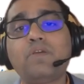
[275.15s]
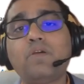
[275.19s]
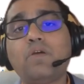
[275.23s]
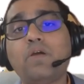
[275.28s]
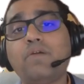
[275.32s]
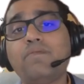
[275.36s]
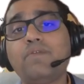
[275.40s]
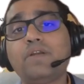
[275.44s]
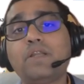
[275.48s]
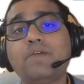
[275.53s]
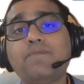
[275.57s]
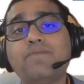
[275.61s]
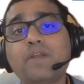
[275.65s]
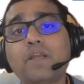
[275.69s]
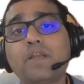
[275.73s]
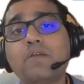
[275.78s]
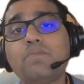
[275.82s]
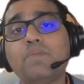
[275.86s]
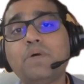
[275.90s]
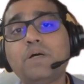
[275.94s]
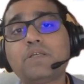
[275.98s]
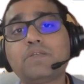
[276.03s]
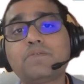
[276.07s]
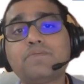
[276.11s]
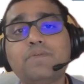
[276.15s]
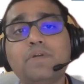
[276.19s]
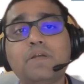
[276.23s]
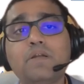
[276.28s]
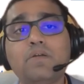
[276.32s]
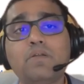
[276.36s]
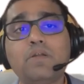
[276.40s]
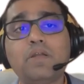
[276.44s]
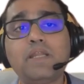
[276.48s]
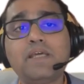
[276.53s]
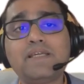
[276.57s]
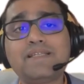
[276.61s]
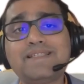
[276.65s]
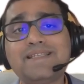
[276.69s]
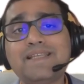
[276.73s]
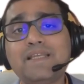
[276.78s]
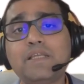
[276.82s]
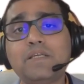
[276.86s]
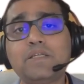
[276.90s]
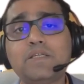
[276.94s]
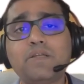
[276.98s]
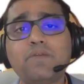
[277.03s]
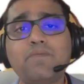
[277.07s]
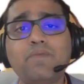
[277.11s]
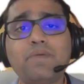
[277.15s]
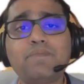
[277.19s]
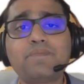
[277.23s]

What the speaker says: you have a different password on destination